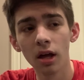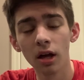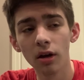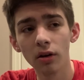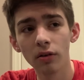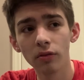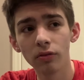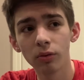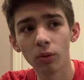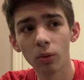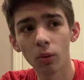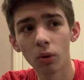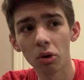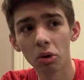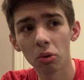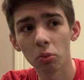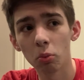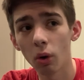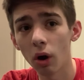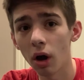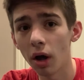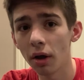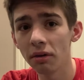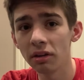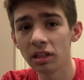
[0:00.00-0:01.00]
For
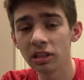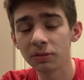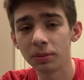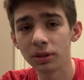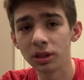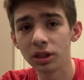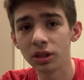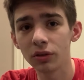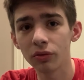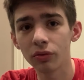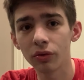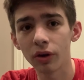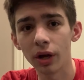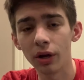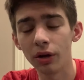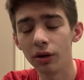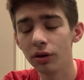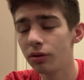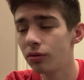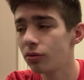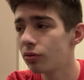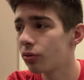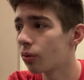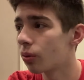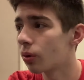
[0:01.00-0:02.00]
Wanda and
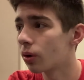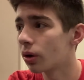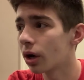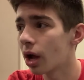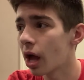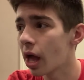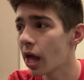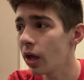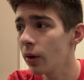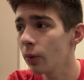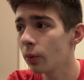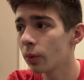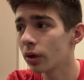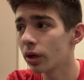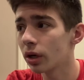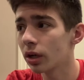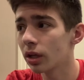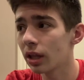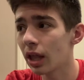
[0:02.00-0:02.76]
for Hayward,